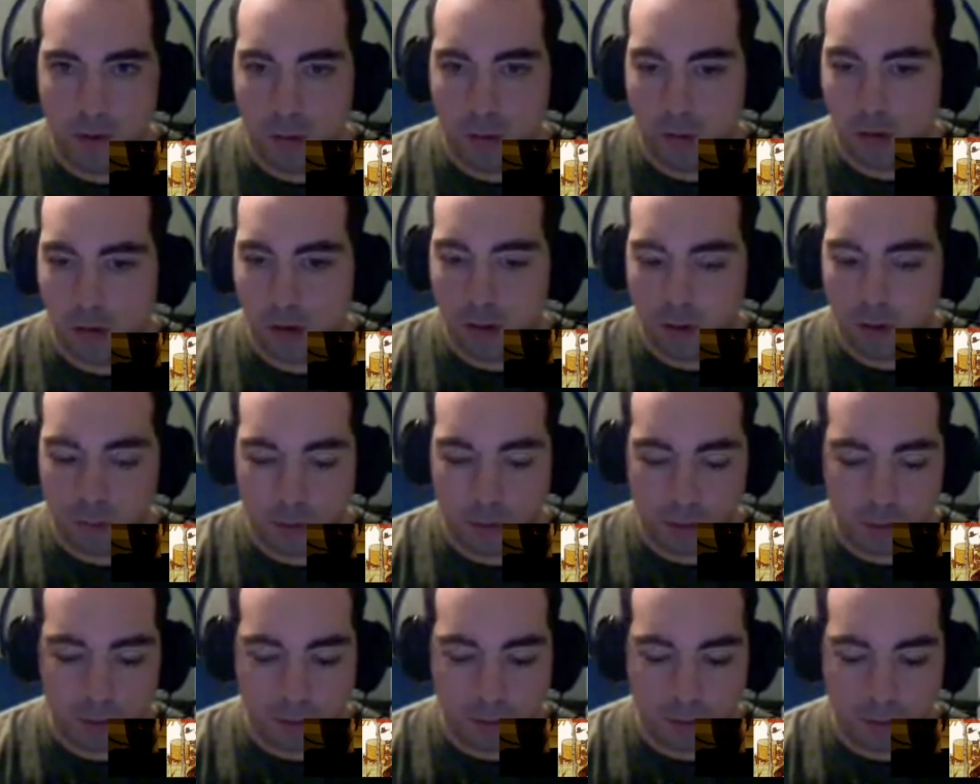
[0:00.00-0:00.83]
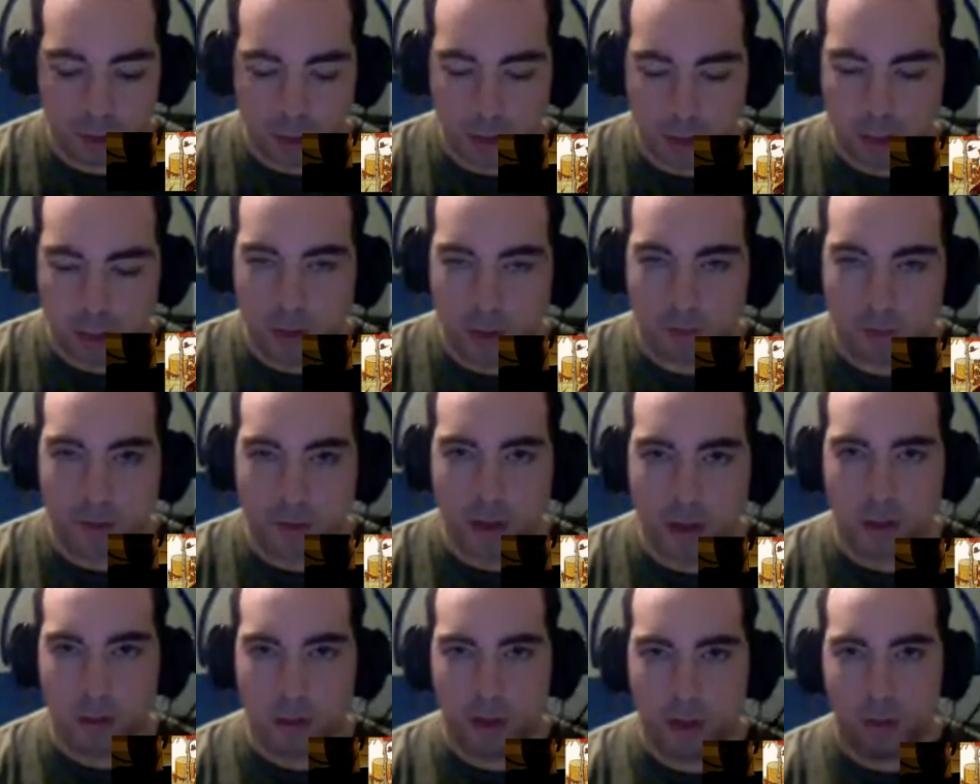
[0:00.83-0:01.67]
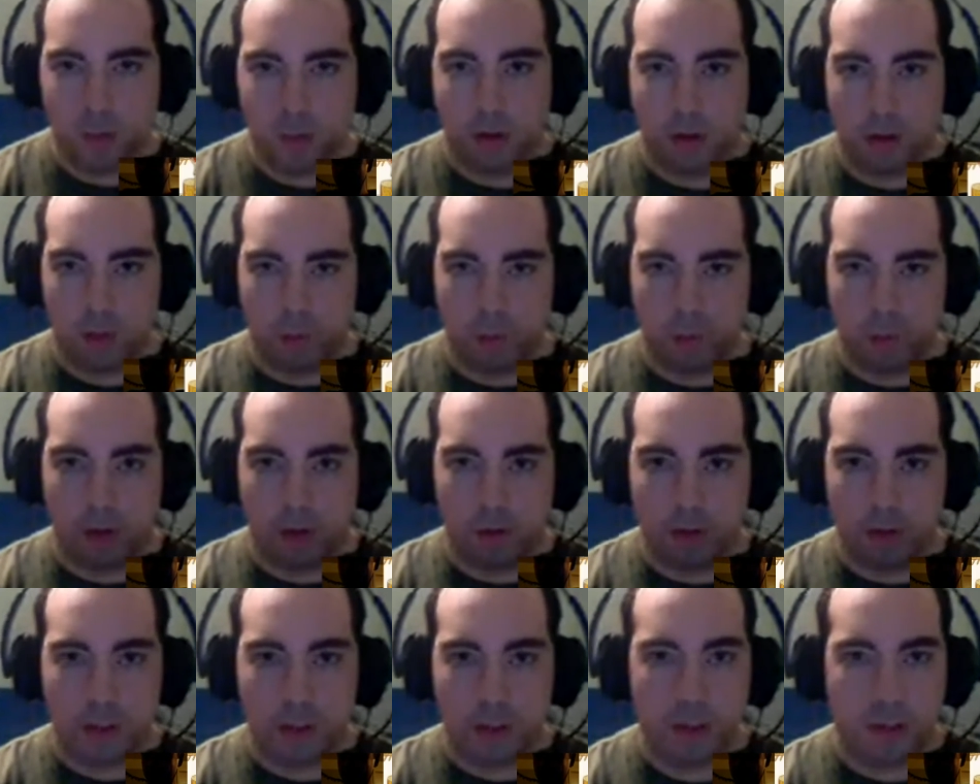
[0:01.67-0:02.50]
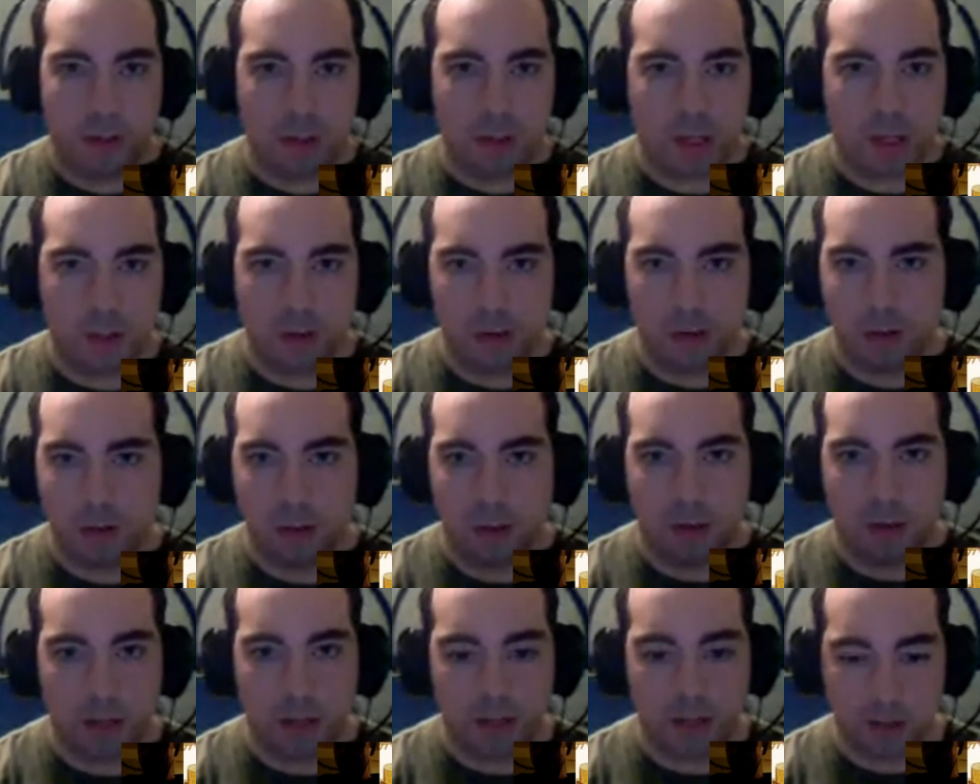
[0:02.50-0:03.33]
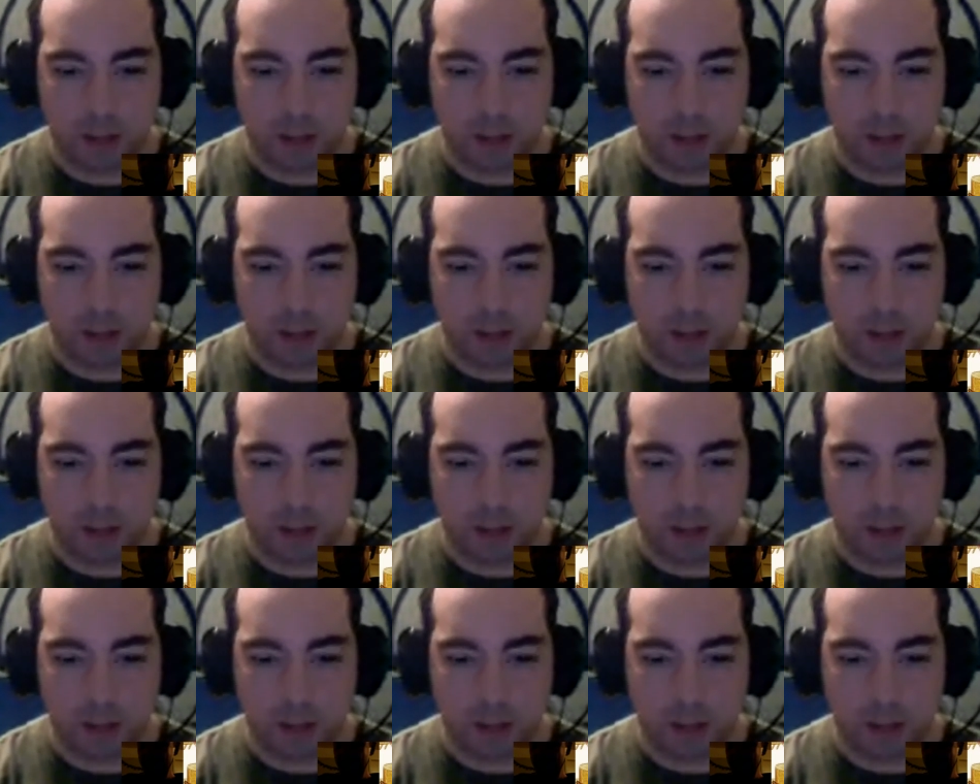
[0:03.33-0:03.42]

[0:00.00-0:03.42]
in a room right now, following one of the walls should take you to an exit.